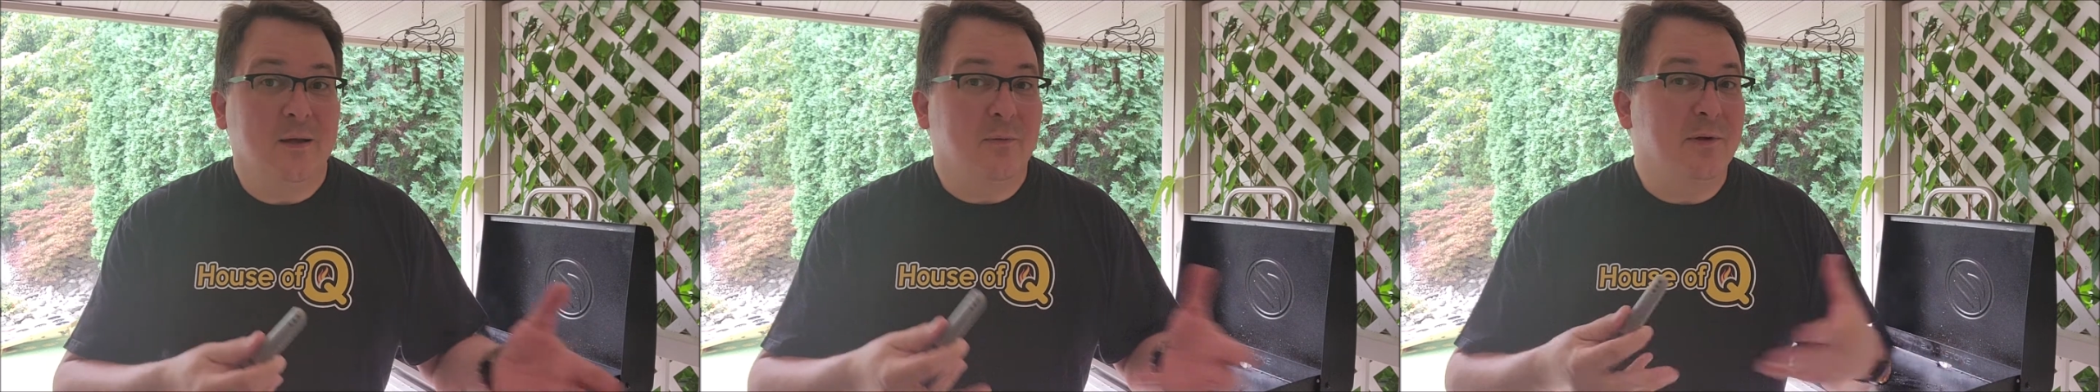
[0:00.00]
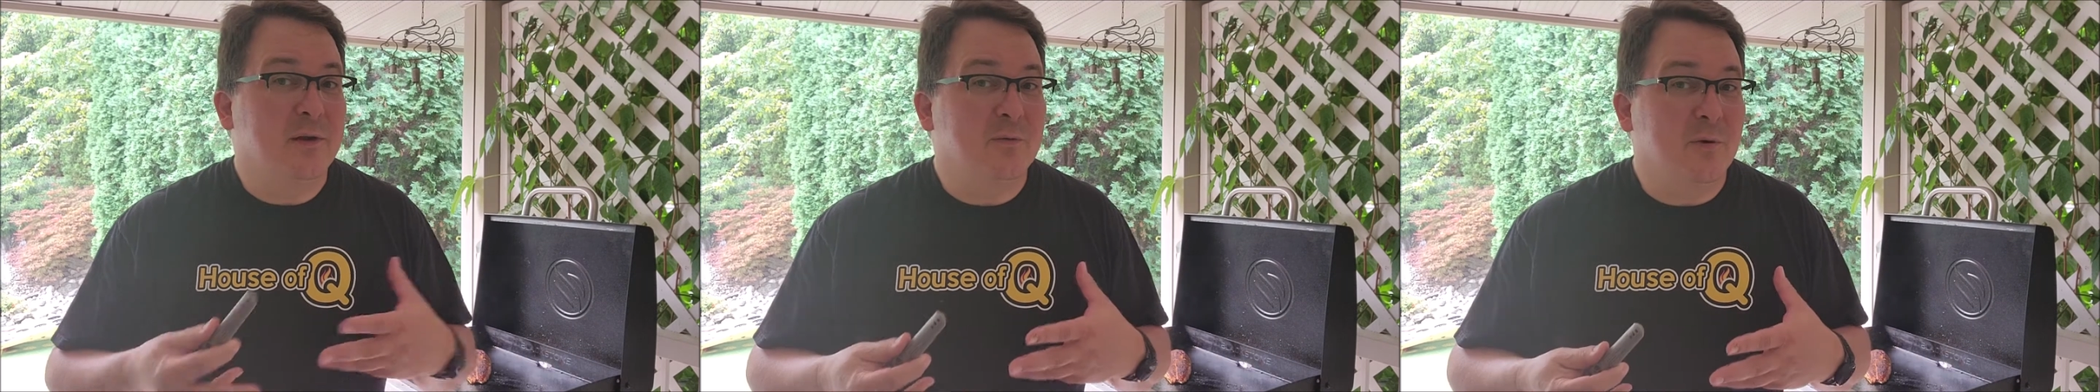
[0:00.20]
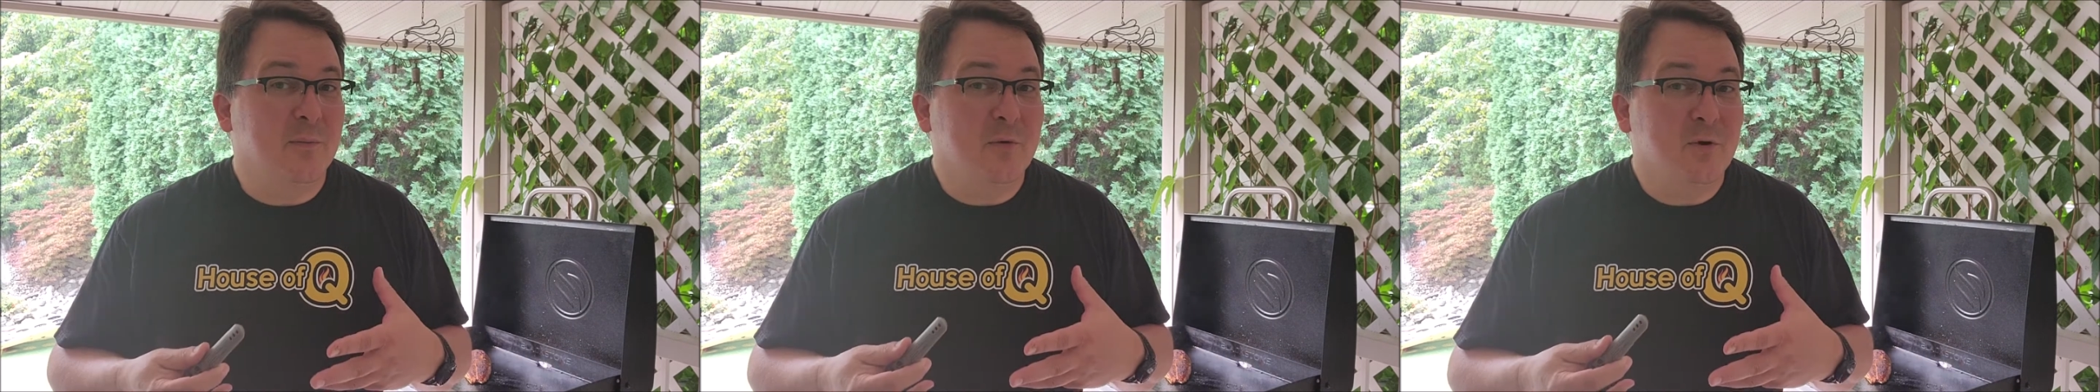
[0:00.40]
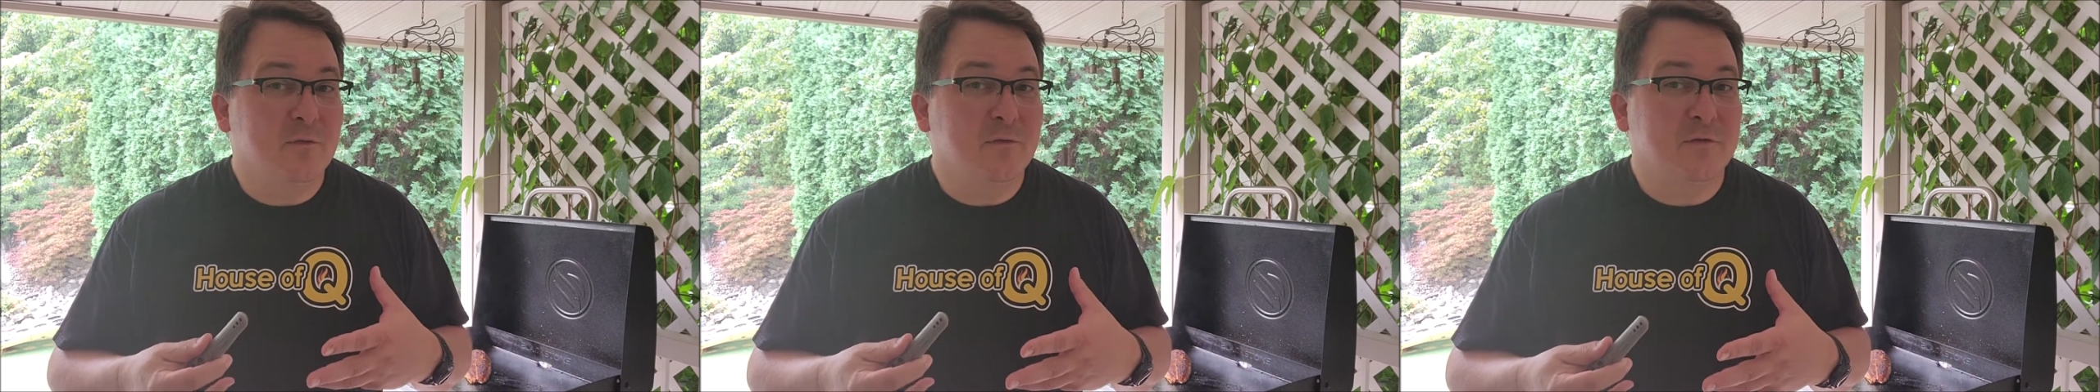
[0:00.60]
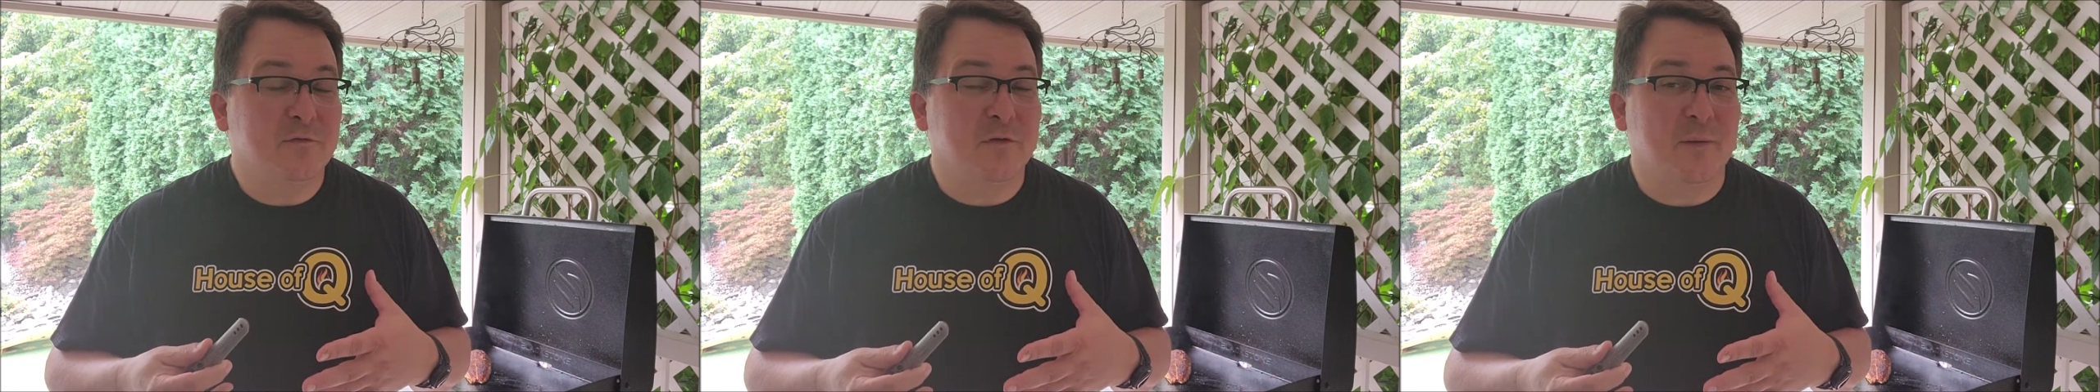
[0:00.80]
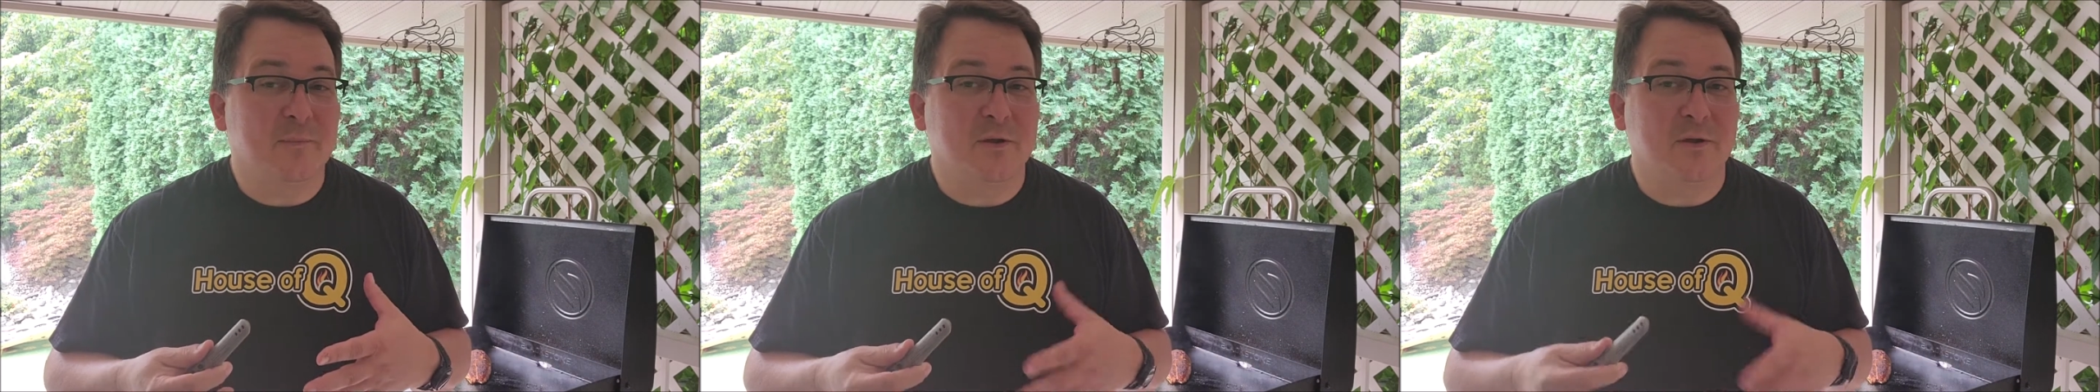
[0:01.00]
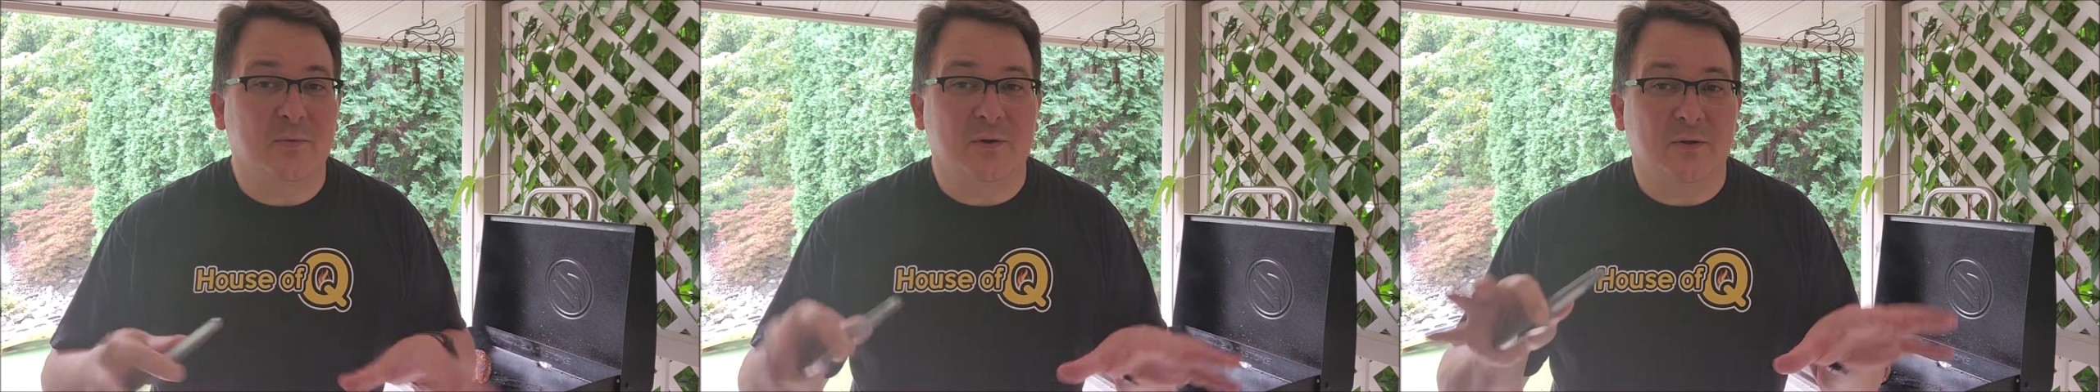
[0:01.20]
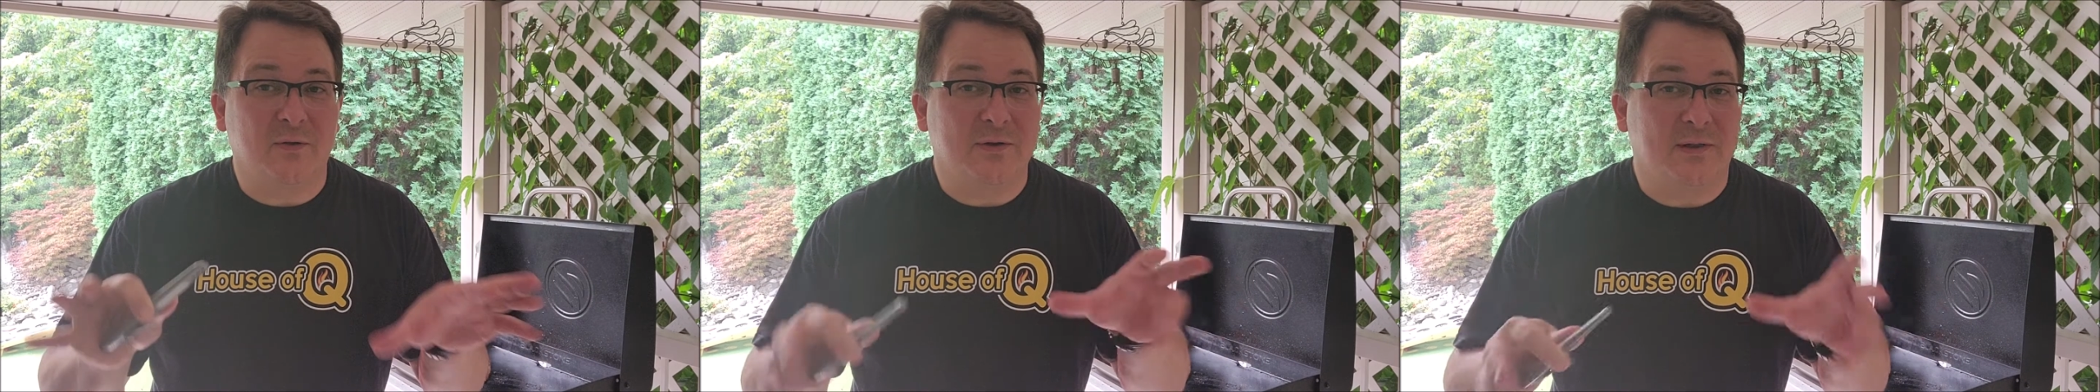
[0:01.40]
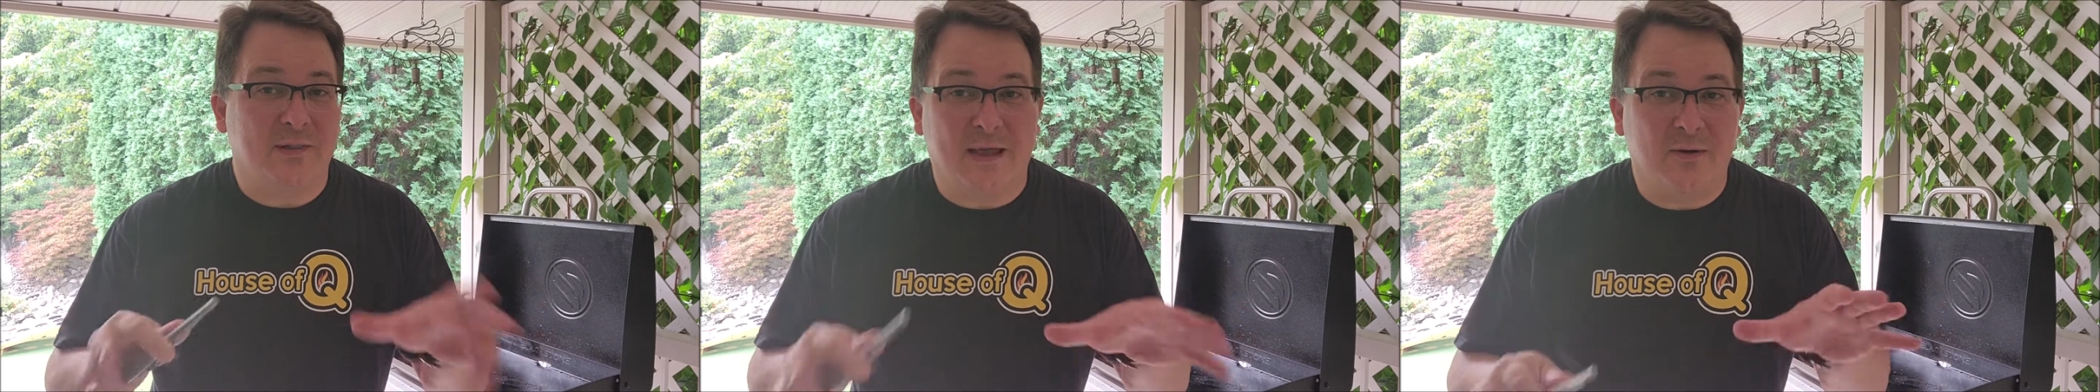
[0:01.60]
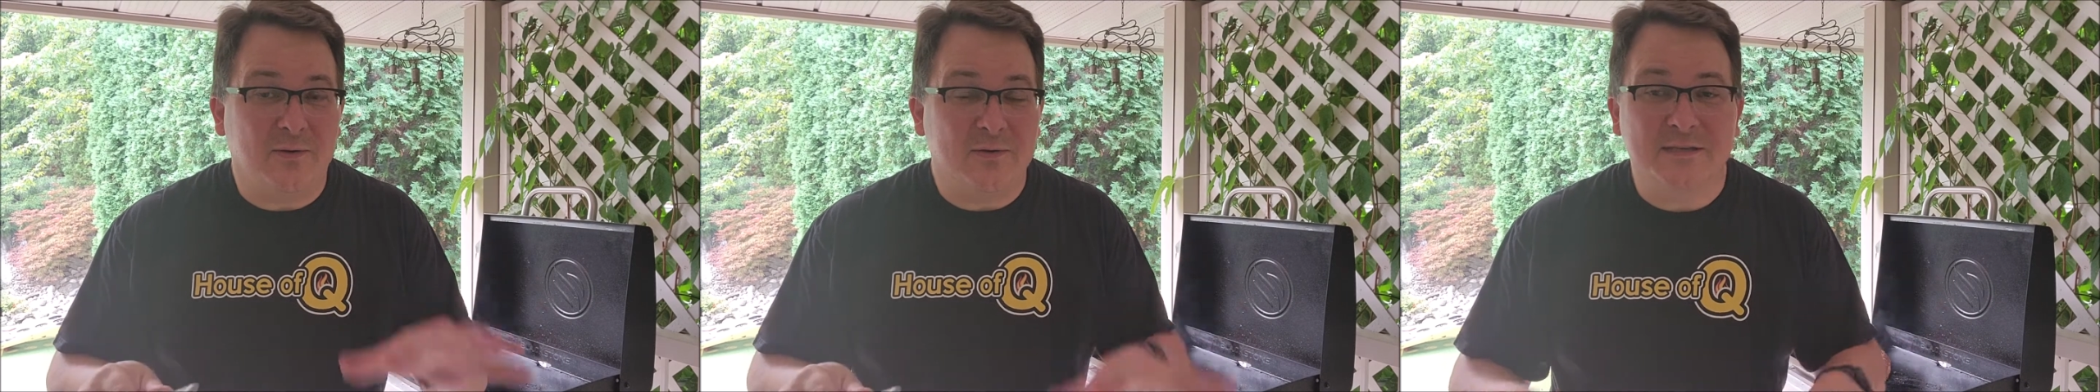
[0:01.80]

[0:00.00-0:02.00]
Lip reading: When you remove it from the grill and allow it